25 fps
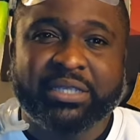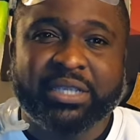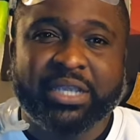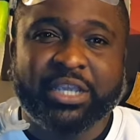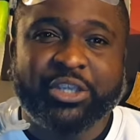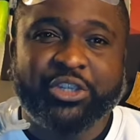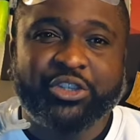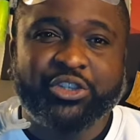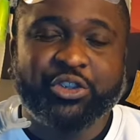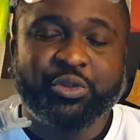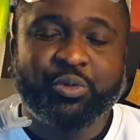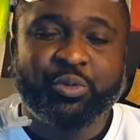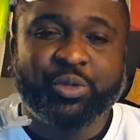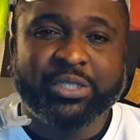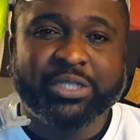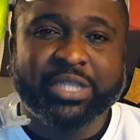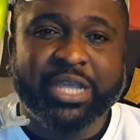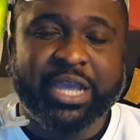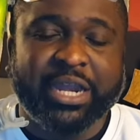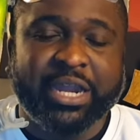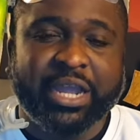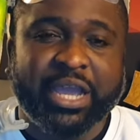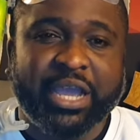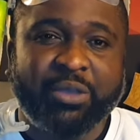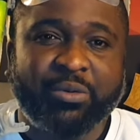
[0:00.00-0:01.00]
issue was
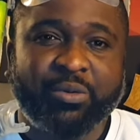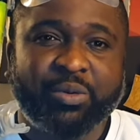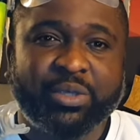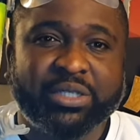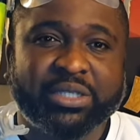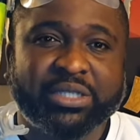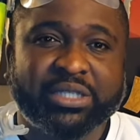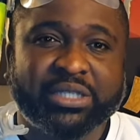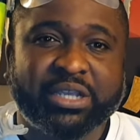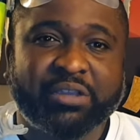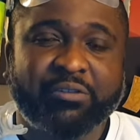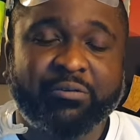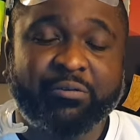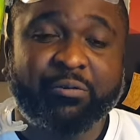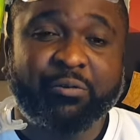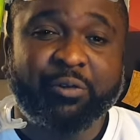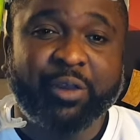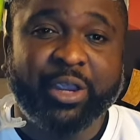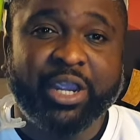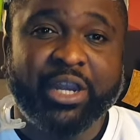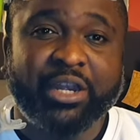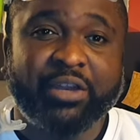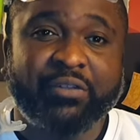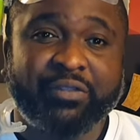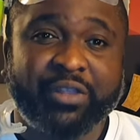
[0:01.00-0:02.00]
that I was
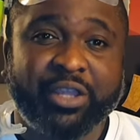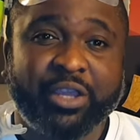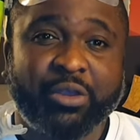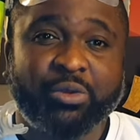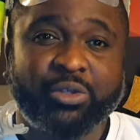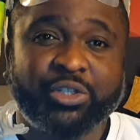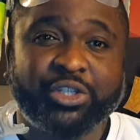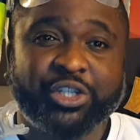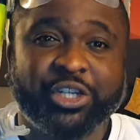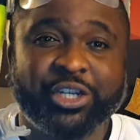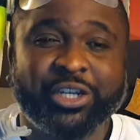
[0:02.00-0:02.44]
afraid of the ocean.